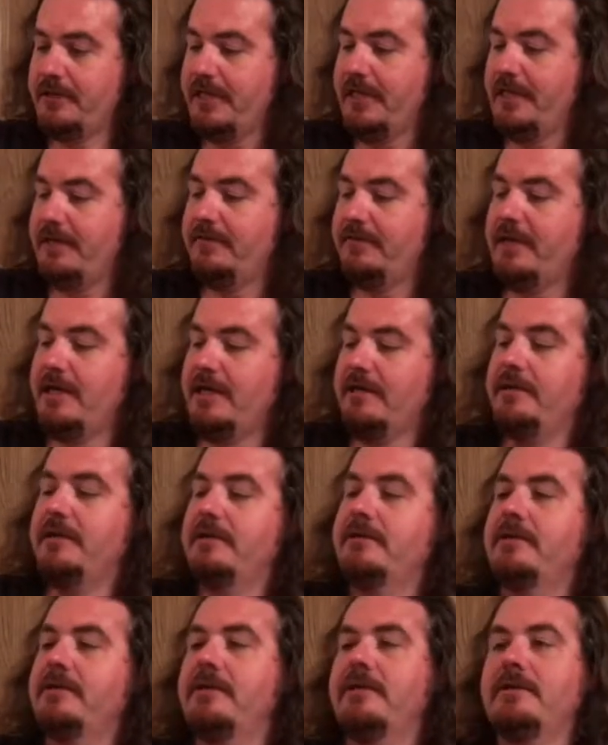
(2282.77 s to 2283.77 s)
I have gotten
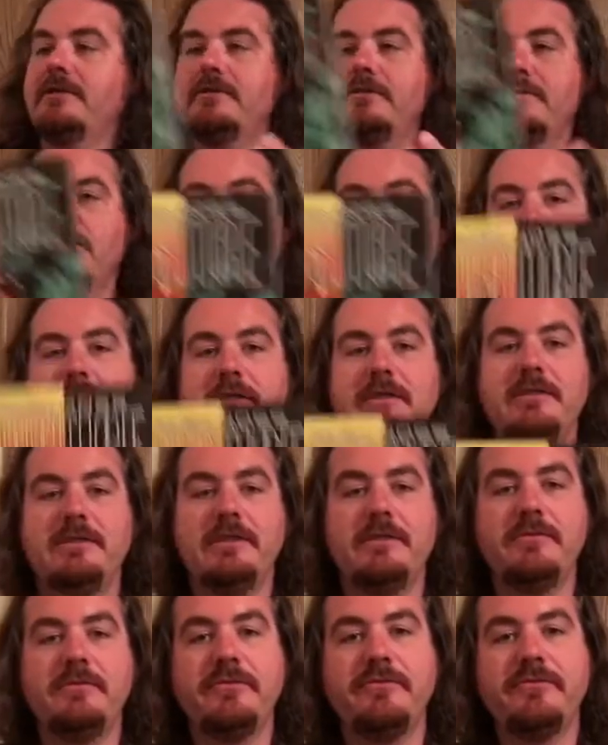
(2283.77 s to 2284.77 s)
into this, of course, like I
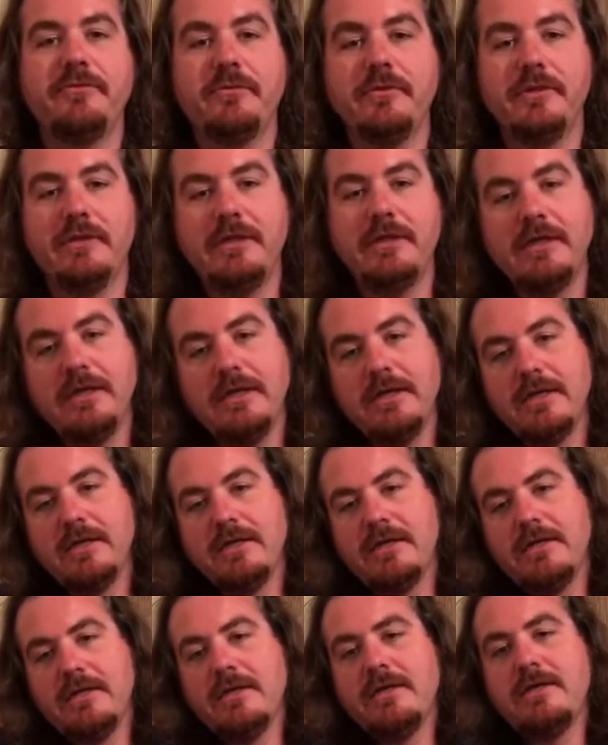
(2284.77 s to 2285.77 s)
said before,
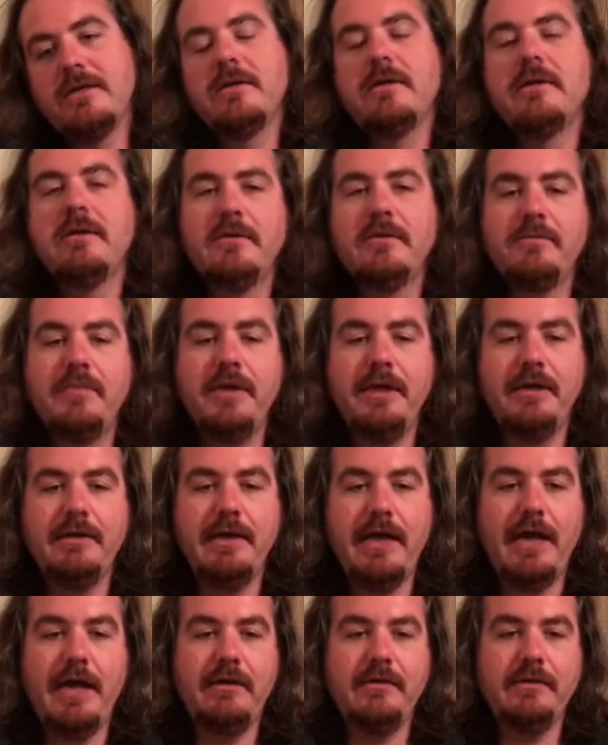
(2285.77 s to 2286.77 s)

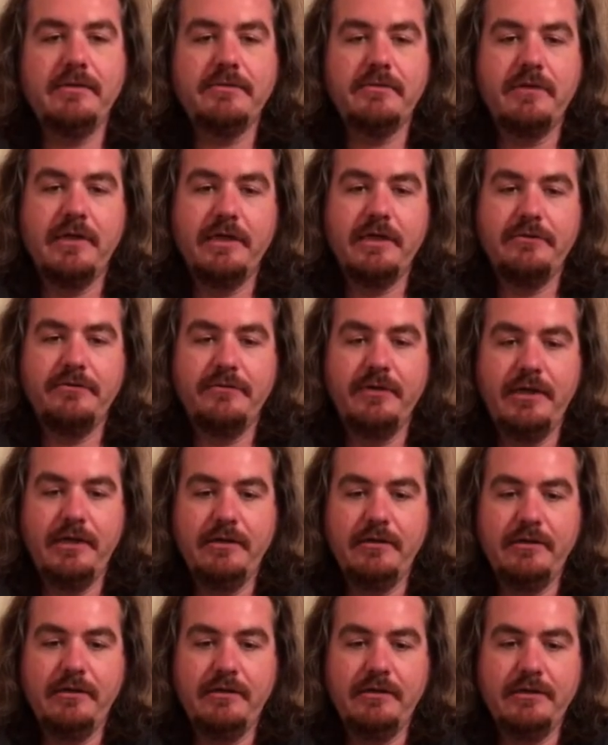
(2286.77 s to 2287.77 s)
big Alex Ross
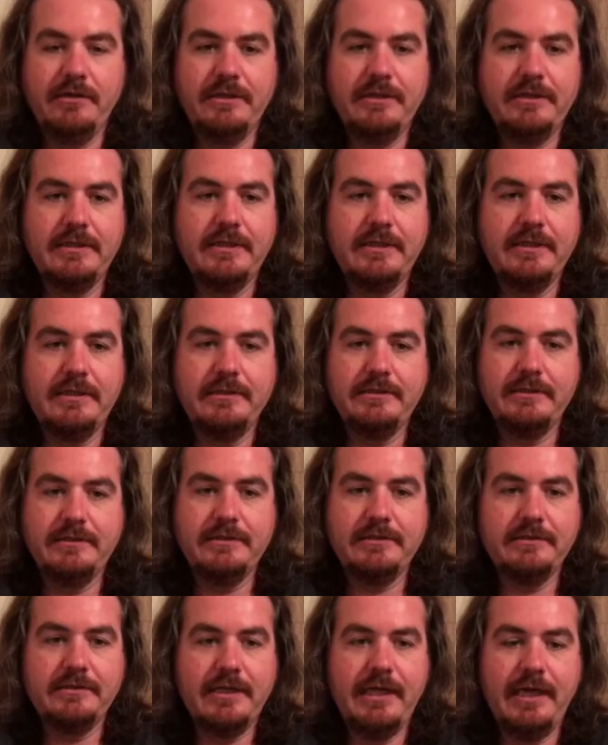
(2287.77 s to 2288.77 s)
fan.
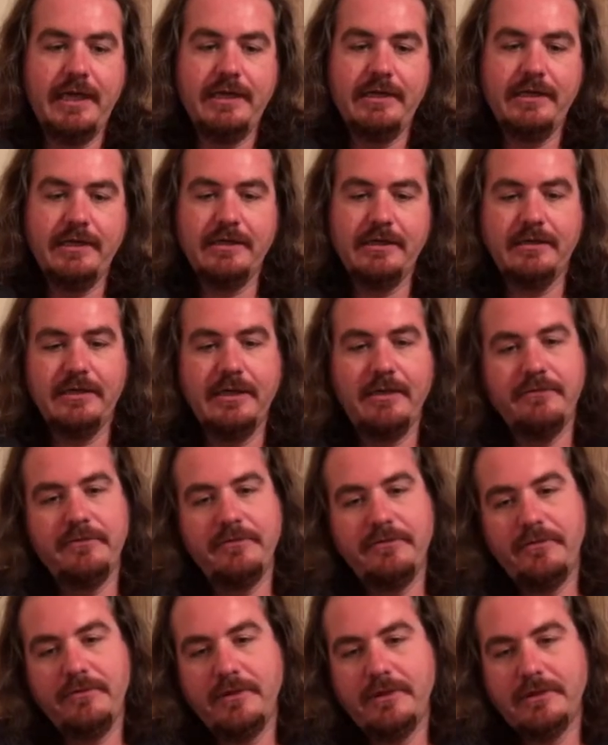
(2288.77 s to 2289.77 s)
Just can't get enough
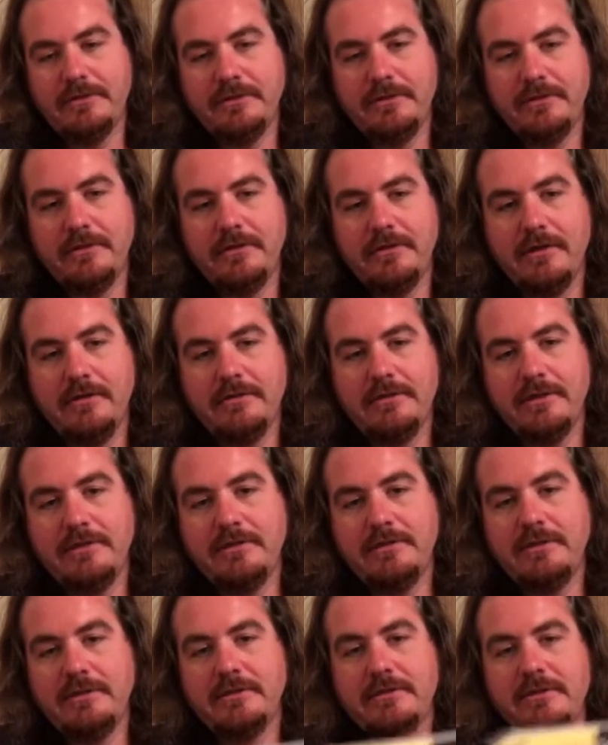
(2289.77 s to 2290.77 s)
of his
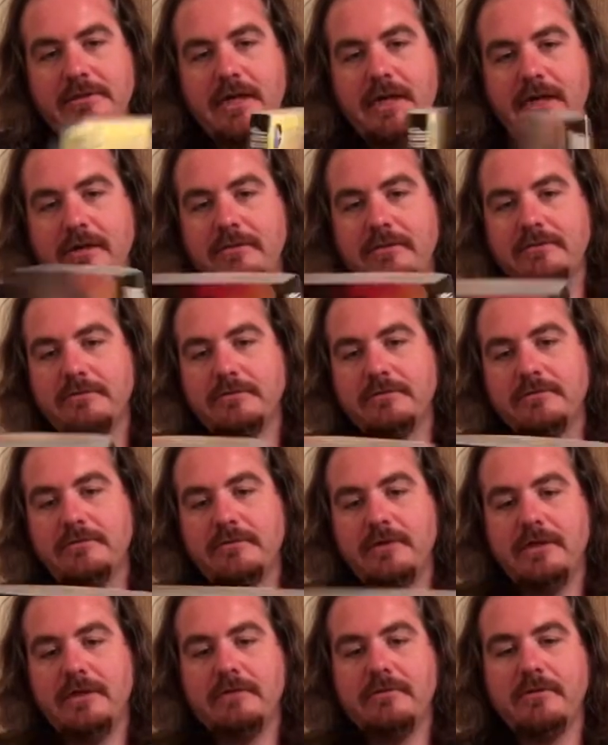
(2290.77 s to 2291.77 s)
artistic style.
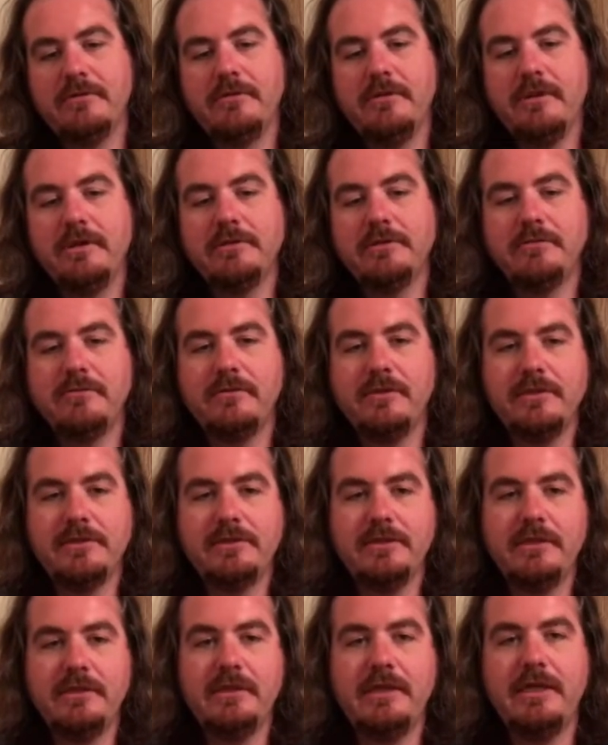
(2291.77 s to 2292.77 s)
Wow, who doesn't want to
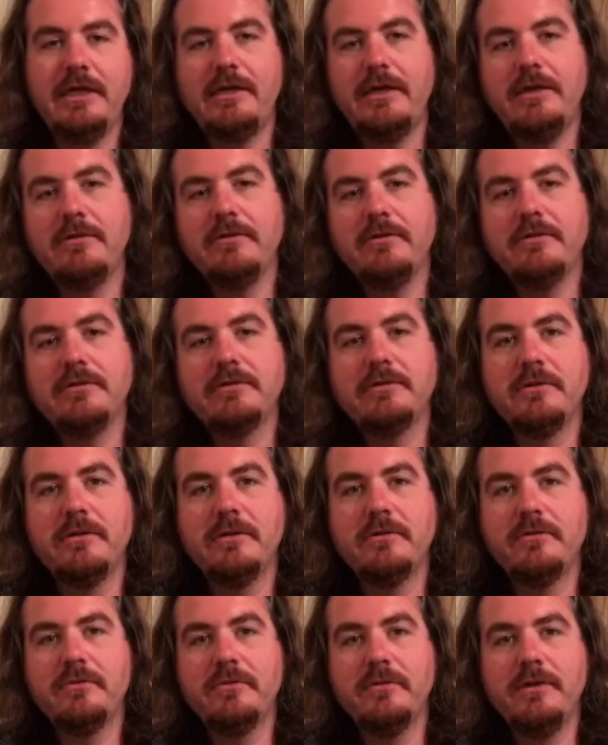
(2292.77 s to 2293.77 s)
see the heroes
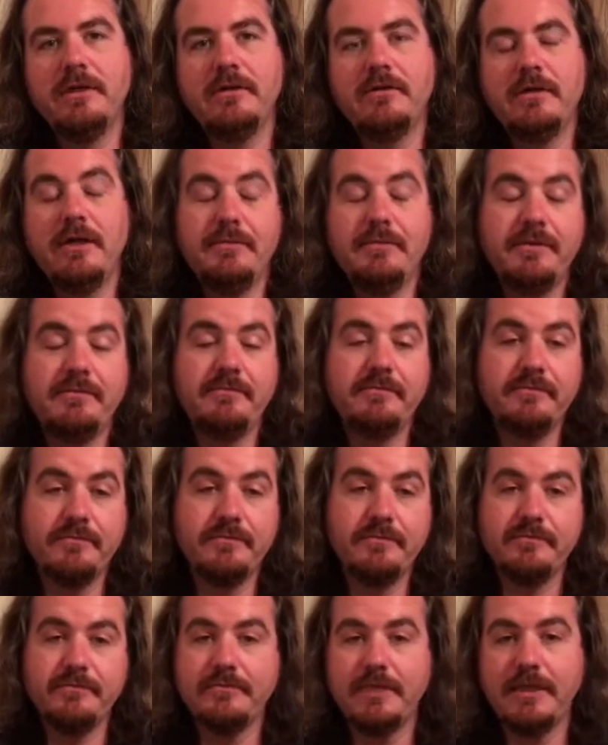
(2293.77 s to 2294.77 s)
look real? I mean,
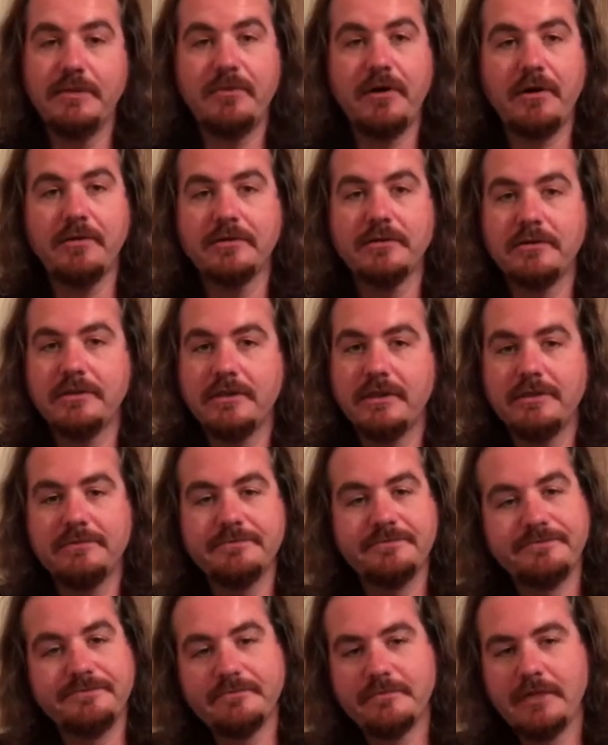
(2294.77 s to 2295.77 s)
me personally,
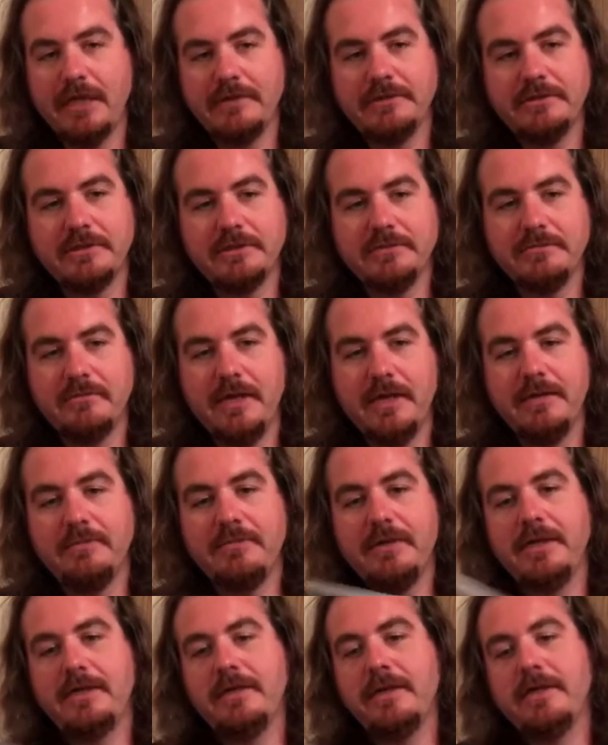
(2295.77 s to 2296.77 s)
that's just my
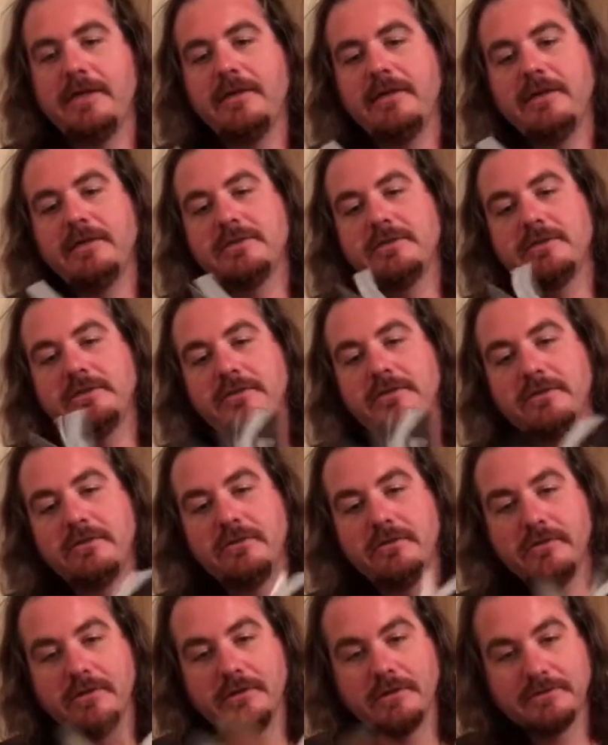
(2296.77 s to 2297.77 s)
opinion. I think it's just the
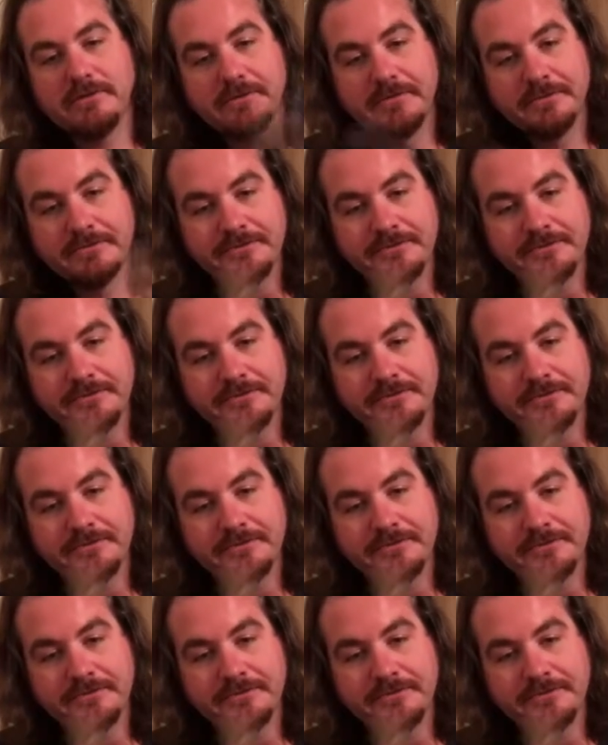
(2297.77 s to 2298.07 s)
coolest.